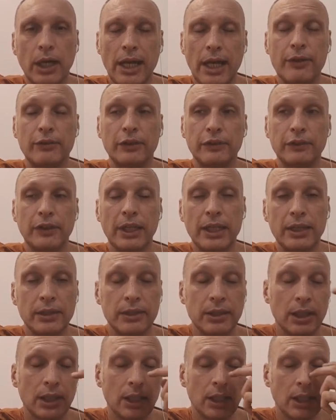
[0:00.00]
I have a friend
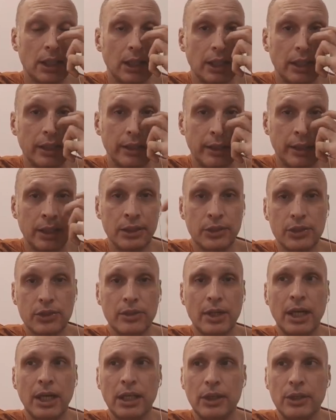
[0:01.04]
in
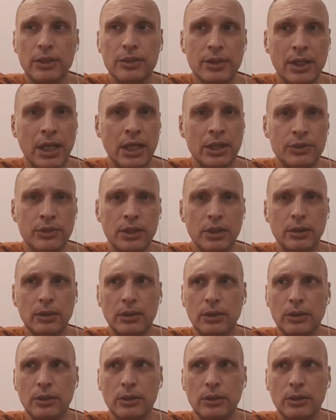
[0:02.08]
Australia who's 100,